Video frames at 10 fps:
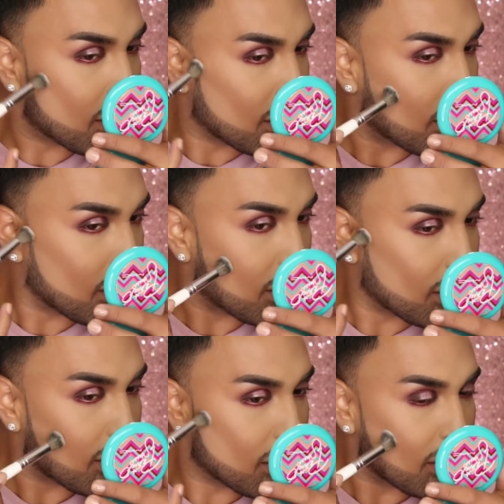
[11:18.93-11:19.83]
All
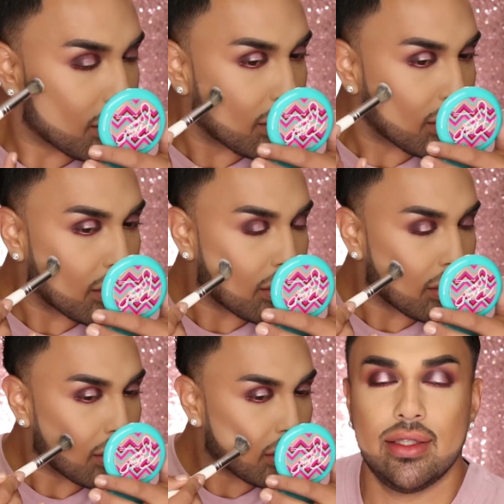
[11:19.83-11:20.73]
right, so moving
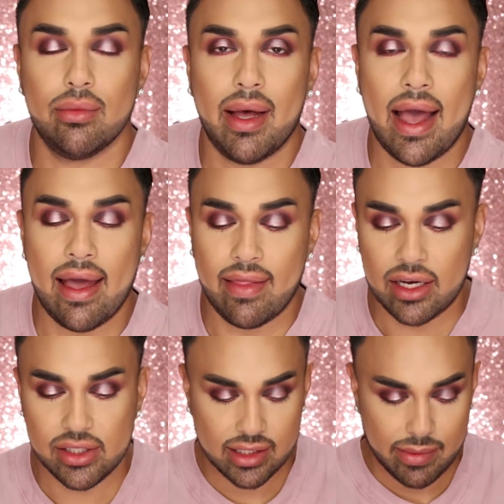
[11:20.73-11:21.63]
on to my eyelashes.